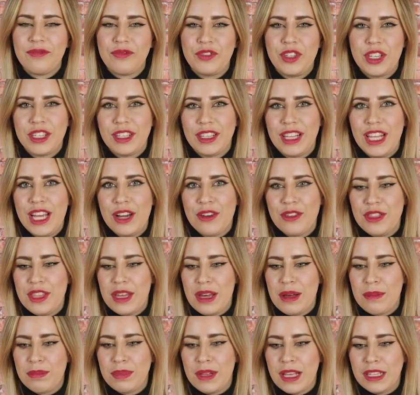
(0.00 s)
Just click on
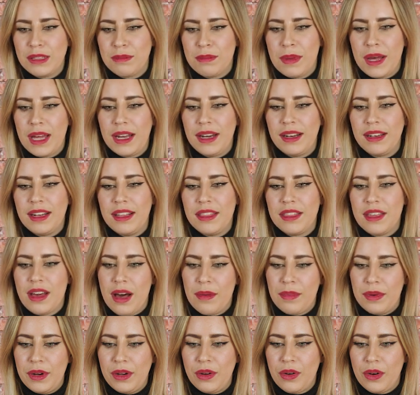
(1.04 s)
the plus button in the
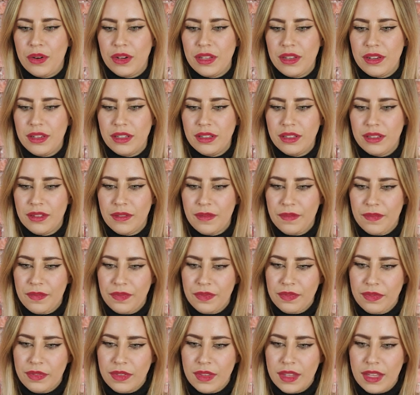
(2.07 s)
upper corner
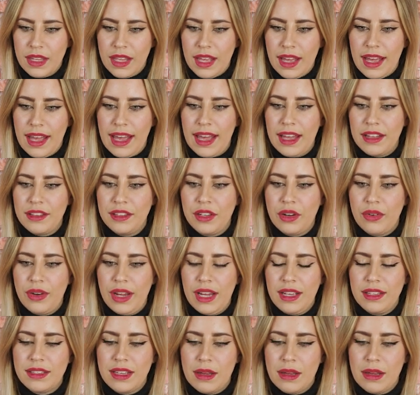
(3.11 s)
and create